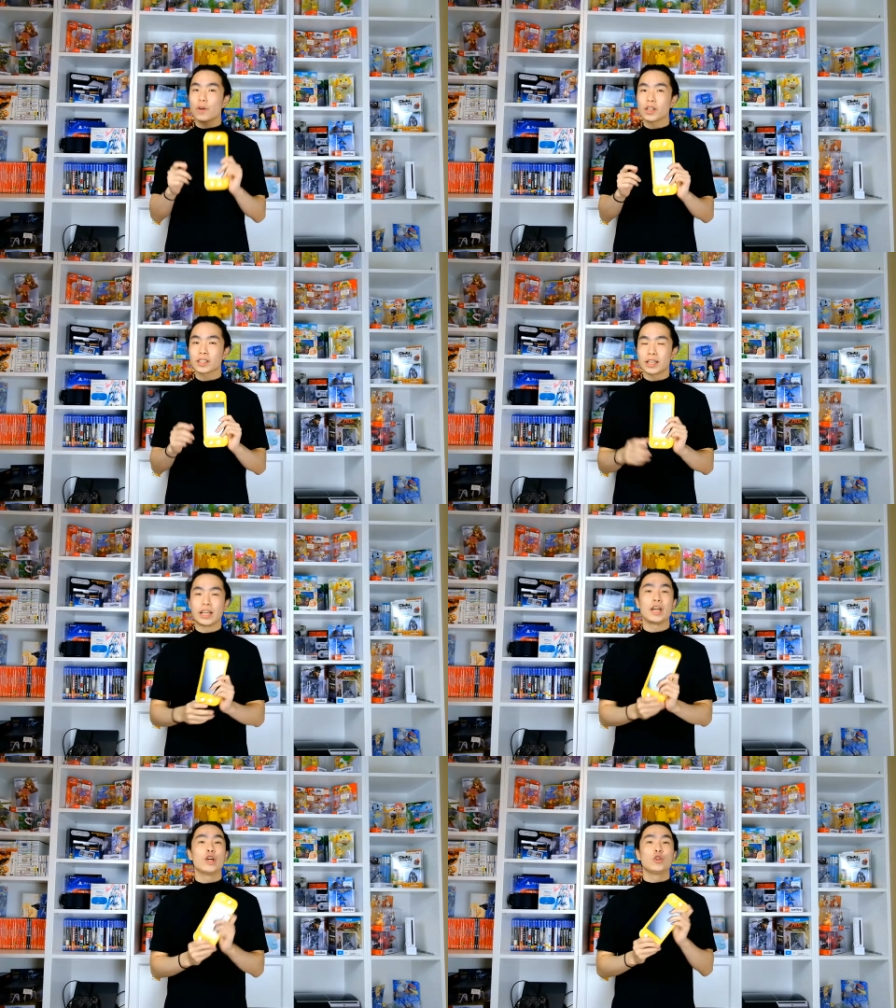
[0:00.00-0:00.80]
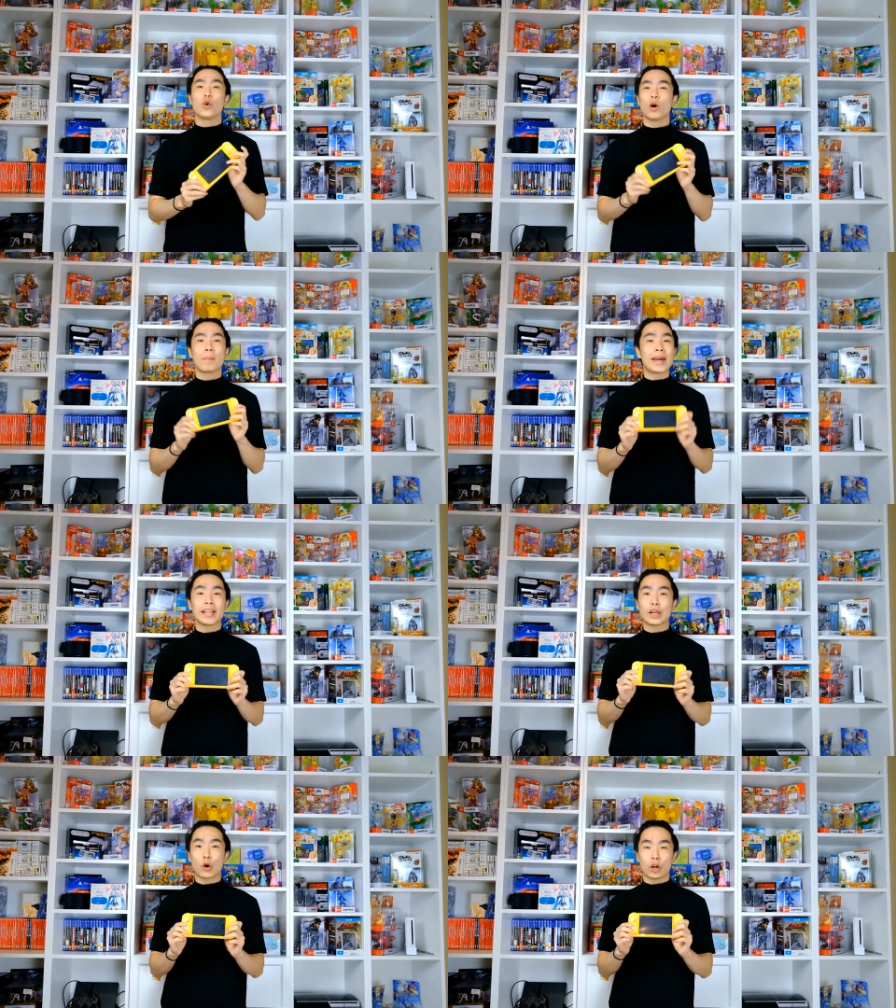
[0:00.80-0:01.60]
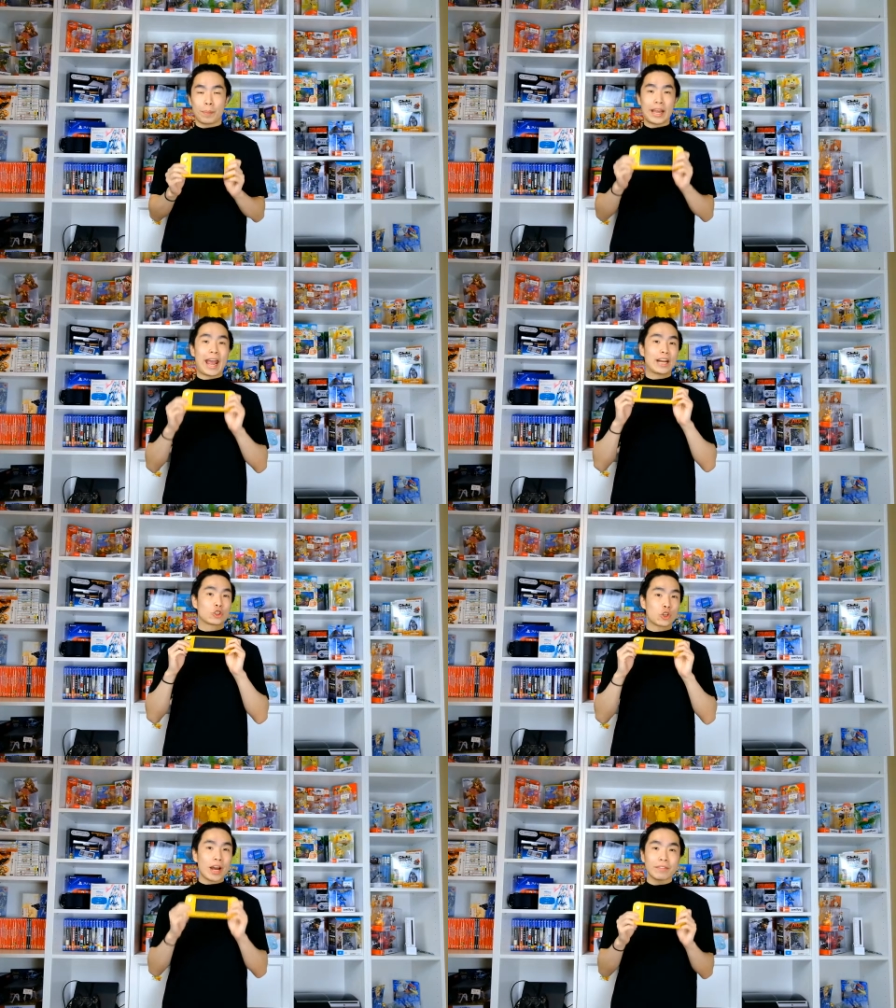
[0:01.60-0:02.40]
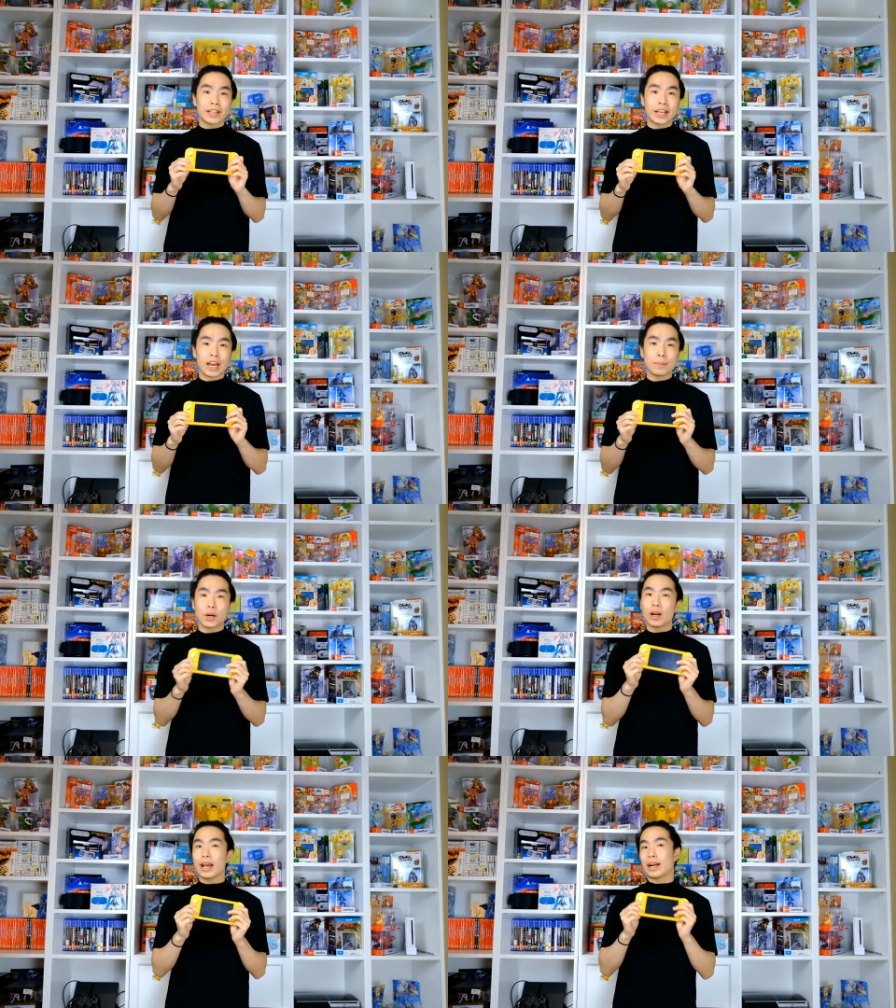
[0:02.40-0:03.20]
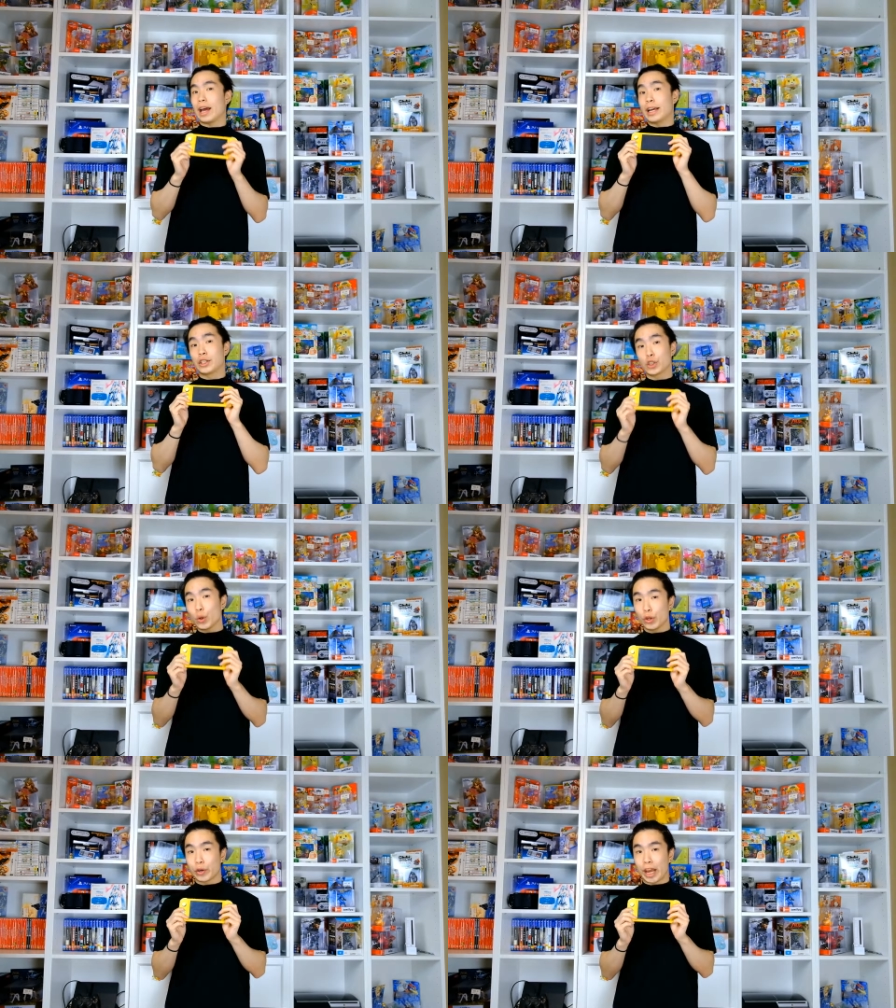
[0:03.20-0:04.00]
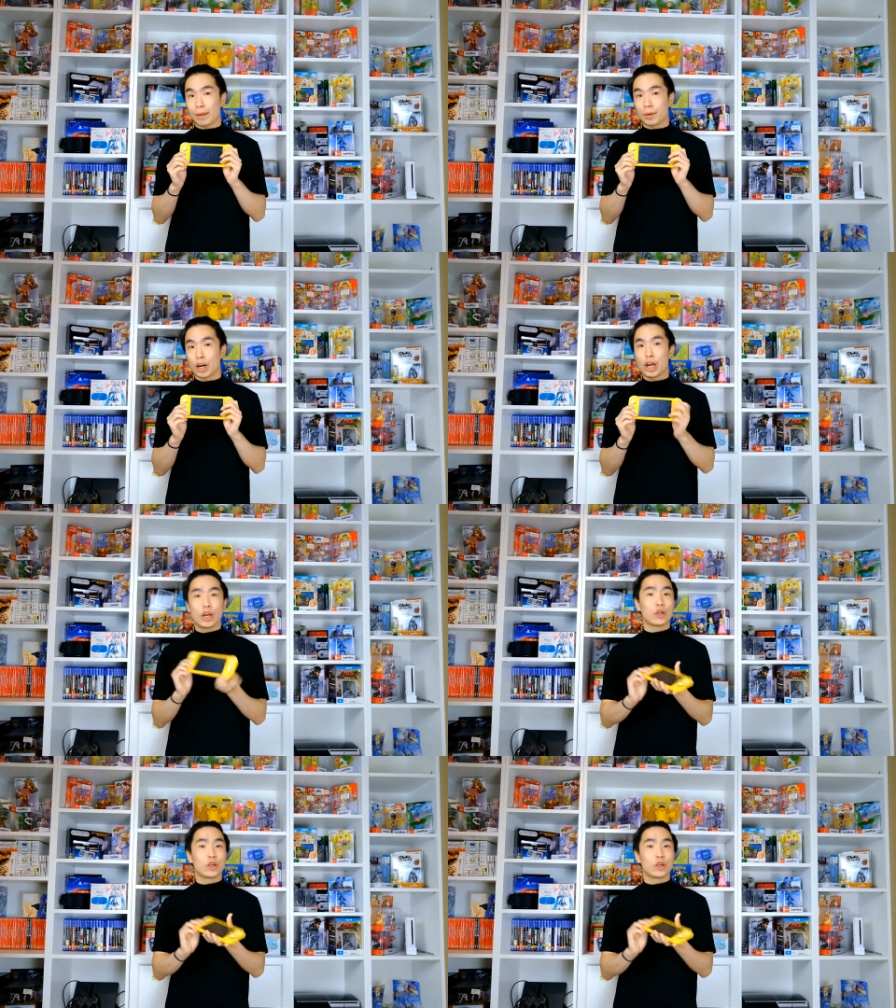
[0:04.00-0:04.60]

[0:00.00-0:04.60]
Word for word: Firstly, you're mainly going to be a traveling gamer and a solo gamer.